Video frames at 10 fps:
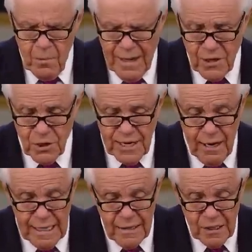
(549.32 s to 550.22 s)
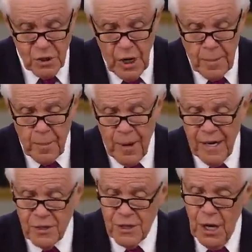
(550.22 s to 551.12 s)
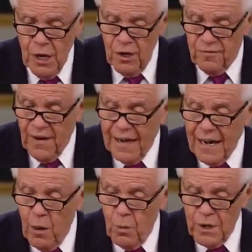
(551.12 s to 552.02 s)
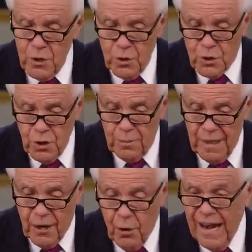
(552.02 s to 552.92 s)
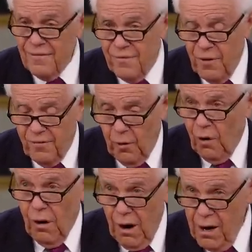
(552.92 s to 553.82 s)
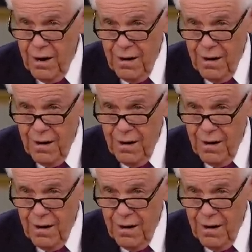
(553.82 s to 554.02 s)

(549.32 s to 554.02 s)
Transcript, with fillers: Write this down. In the secret place, you find out what you should be grateful for.